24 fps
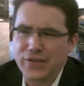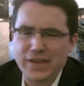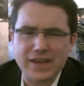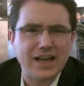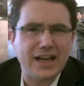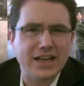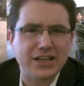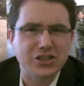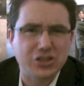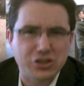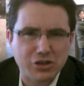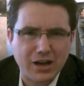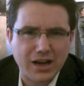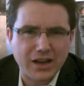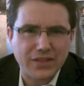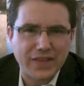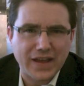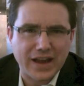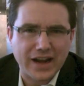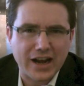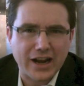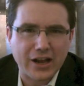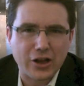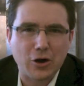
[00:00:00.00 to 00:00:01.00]
think I tried
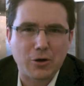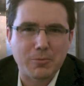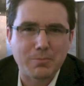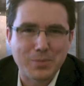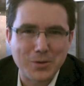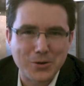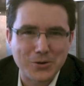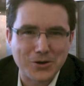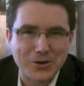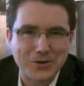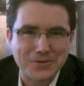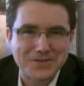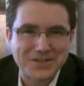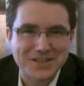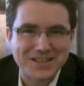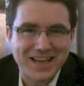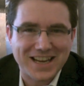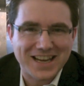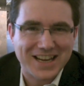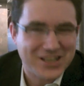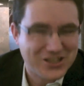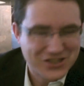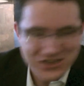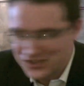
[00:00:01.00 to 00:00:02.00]
that and I got booed off
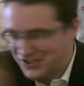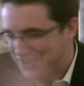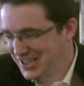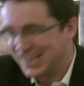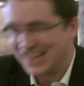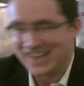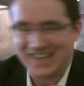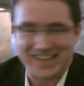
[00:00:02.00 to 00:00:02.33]
stage. Just